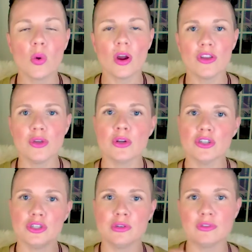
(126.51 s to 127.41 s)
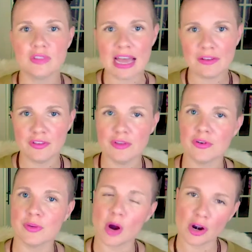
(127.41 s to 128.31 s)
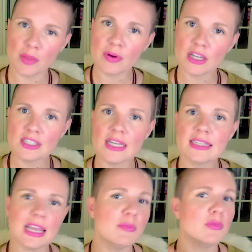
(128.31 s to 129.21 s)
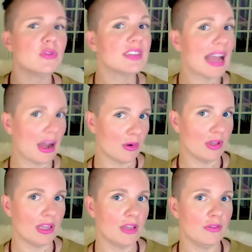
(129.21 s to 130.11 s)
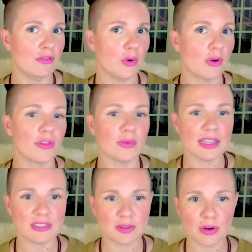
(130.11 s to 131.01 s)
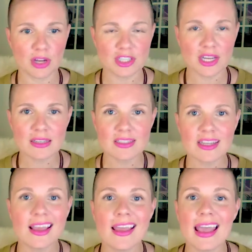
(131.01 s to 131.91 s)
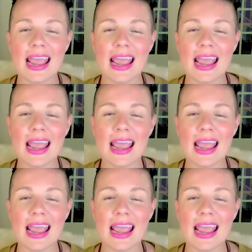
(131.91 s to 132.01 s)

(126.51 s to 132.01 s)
where you can do flat fee for part of the project and move to hourly for the rest of the project.